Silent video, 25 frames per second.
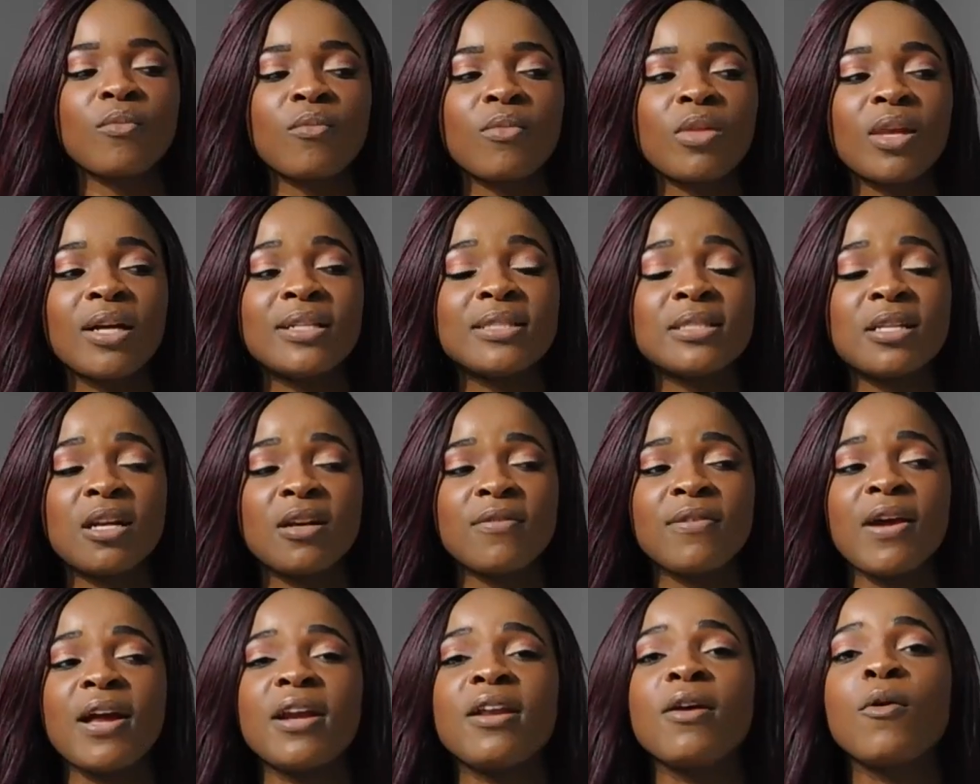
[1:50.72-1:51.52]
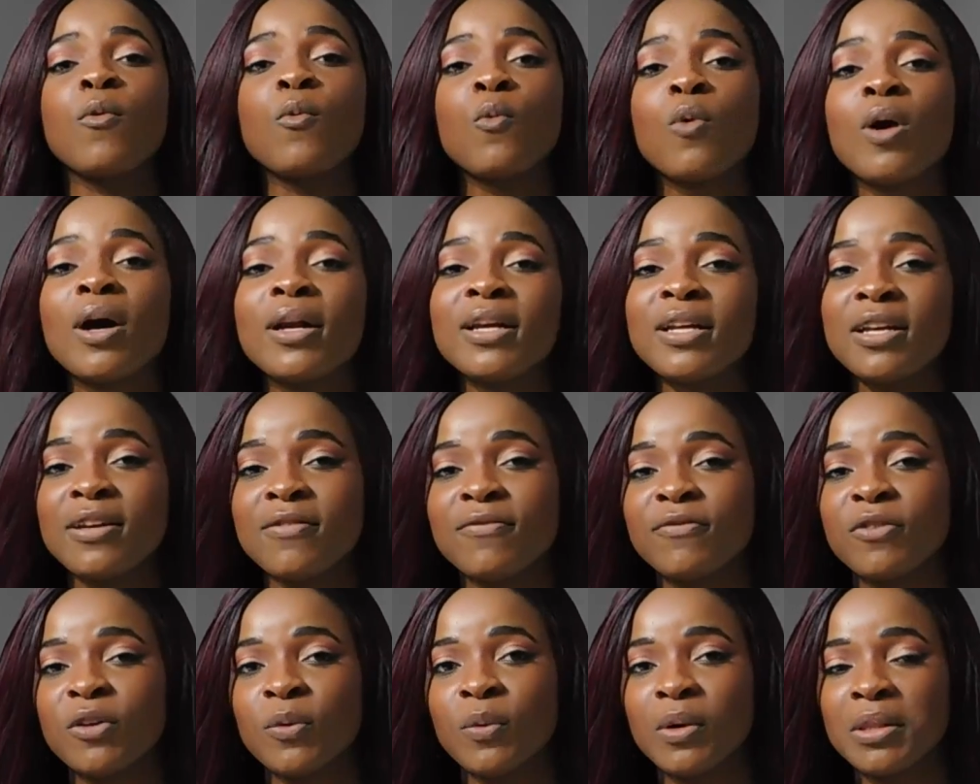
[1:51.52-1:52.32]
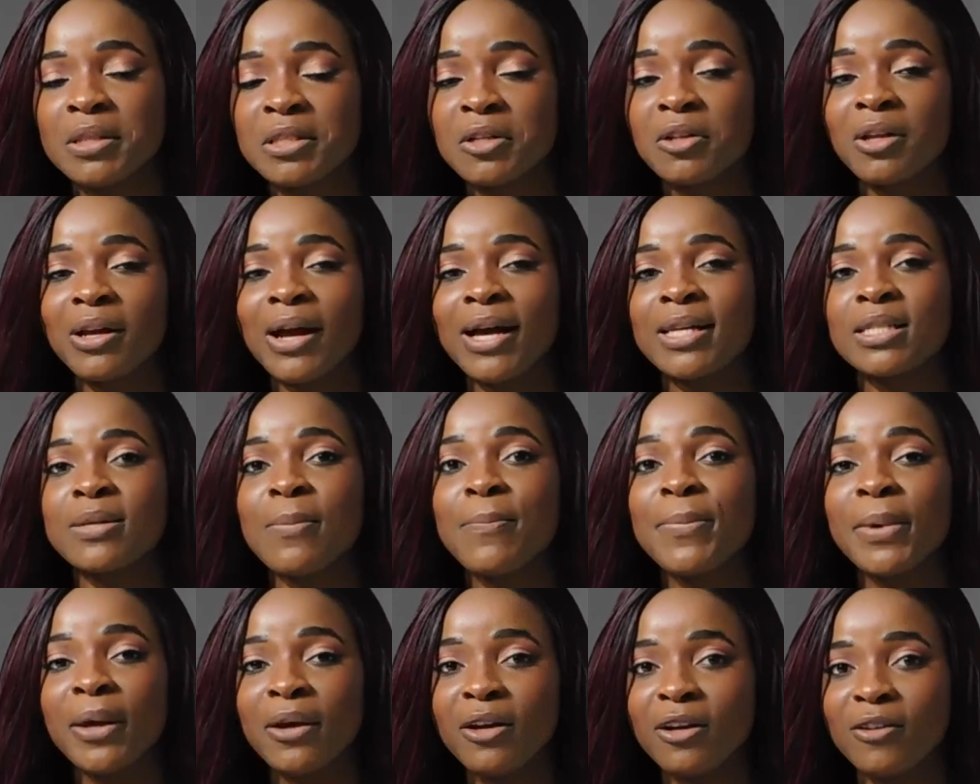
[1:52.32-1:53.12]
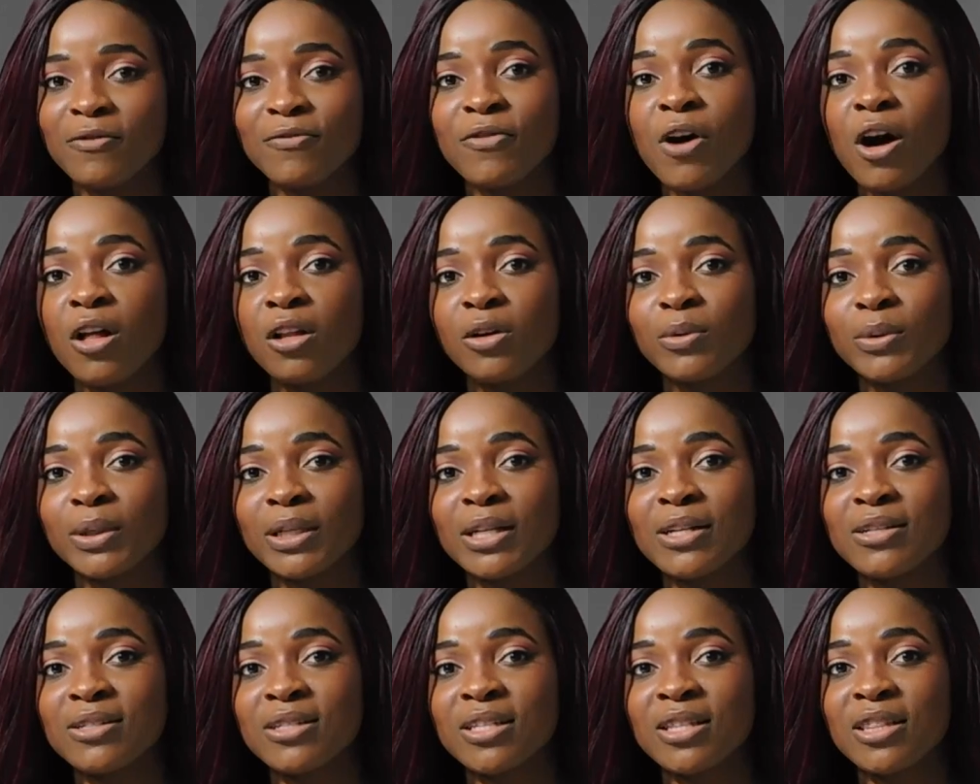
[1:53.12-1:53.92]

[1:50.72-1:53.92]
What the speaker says: Instead of getting one influencer that has 1 million followers,